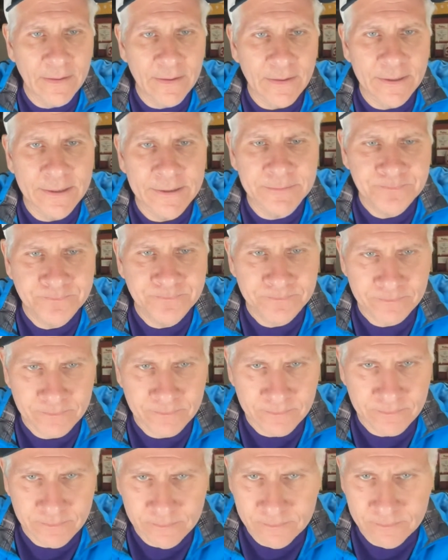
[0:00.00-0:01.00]

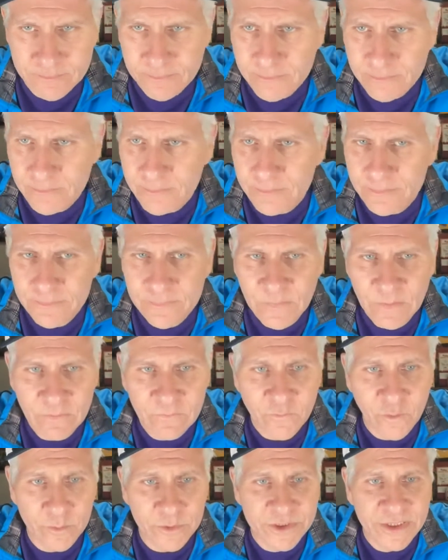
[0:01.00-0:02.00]
Former
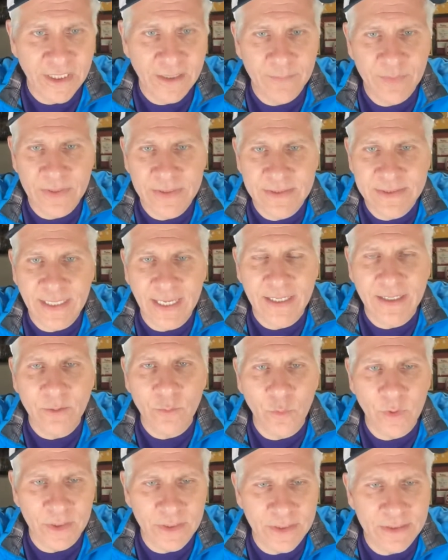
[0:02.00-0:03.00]
champion
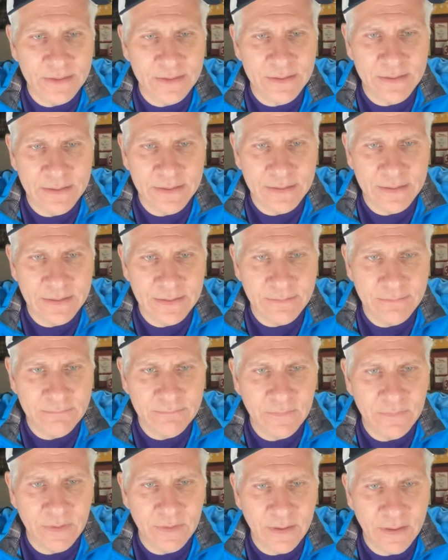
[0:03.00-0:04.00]
Danny Willett
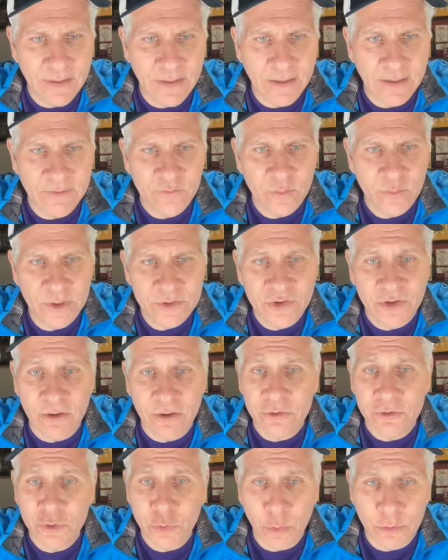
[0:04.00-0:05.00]
as well.
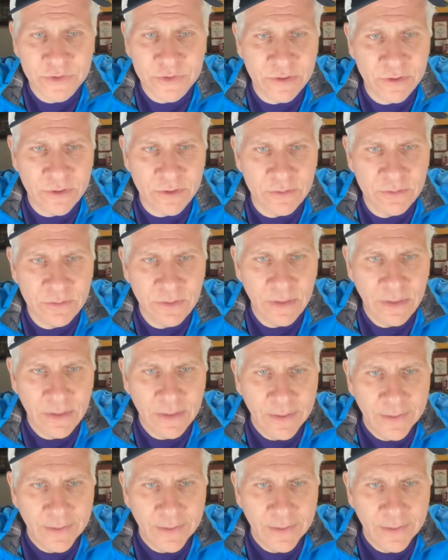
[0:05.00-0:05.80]
Charles Schwartzel,